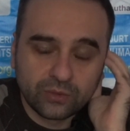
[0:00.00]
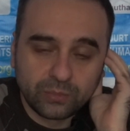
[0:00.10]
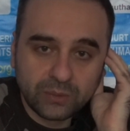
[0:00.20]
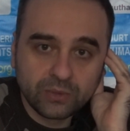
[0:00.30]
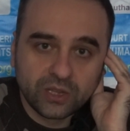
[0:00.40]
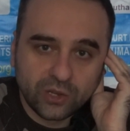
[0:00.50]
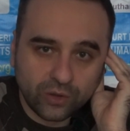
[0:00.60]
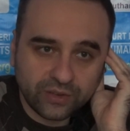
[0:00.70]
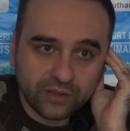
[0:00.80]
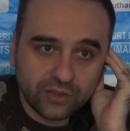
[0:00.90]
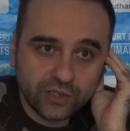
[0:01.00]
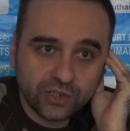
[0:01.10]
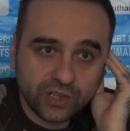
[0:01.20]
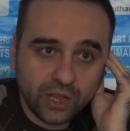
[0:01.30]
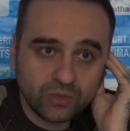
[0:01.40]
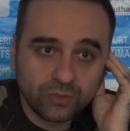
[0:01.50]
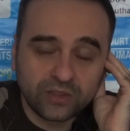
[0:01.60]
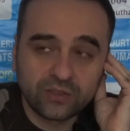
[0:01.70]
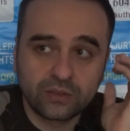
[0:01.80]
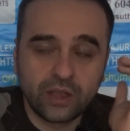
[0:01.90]
people in concentration camps,
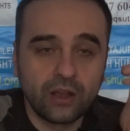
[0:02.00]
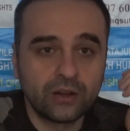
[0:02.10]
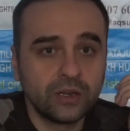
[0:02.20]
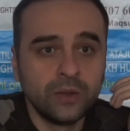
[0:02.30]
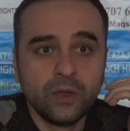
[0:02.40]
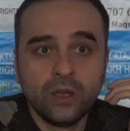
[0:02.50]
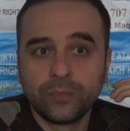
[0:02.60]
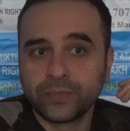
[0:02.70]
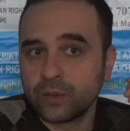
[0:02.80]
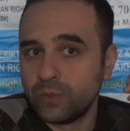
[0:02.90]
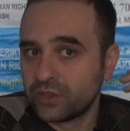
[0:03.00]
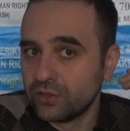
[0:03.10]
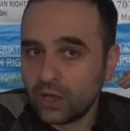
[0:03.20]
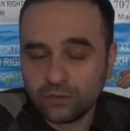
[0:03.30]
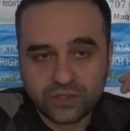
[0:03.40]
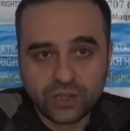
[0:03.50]
but the